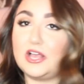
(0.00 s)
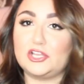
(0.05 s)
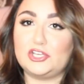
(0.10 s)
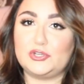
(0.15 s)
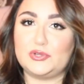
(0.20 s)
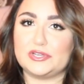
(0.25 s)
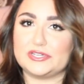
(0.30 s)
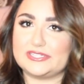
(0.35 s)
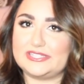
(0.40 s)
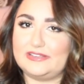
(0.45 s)

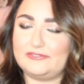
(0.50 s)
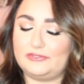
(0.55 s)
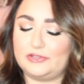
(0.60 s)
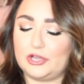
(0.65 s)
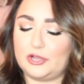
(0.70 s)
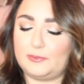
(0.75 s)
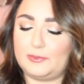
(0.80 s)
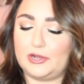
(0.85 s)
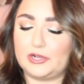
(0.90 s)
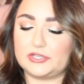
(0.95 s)
New Year's Eve
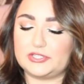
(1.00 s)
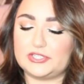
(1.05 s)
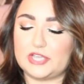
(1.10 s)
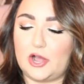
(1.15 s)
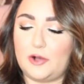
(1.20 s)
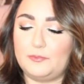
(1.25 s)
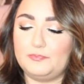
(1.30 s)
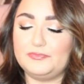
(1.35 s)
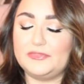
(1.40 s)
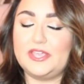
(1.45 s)
lookbook,
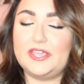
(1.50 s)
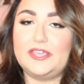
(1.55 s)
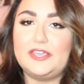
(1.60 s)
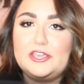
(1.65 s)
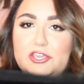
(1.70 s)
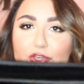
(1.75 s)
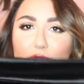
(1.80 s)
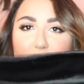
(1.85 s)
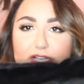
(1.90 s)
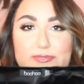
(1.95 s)
so
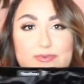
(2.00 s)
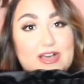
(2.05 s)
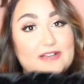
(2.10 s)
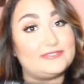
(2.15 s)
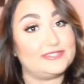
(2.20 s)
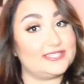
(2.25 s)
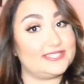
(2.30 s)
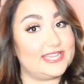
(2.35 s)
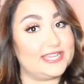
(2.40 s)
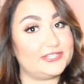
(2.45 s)
you guys will
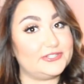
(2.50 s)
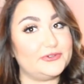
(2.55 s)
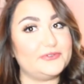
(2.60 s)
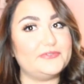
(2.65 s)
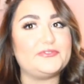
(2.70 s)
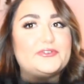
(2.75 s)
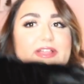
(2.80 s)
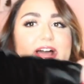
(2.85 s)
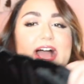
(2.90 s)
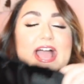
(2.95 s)
have to stay
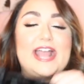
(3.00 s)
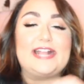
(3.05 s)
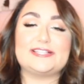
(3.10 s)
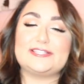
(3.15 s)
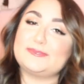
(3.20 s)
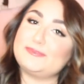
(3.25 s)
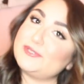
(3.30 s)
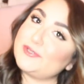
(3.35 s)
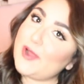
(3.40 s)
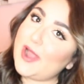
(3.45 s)
tuned for that
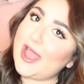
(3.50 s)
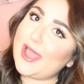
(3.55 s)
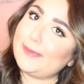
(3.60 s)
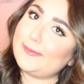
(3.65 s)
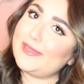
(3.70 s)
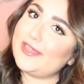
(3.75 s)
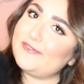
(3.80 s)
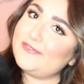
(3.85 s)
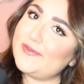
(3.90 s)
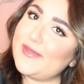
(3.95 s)
and
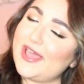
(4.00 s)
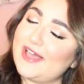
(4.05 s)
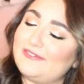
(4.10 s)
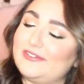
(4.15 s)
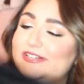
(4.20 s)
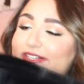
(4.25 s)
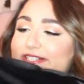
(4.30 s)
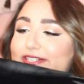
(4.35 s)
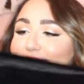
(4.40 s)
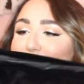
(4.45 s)
subscribe if you haven't.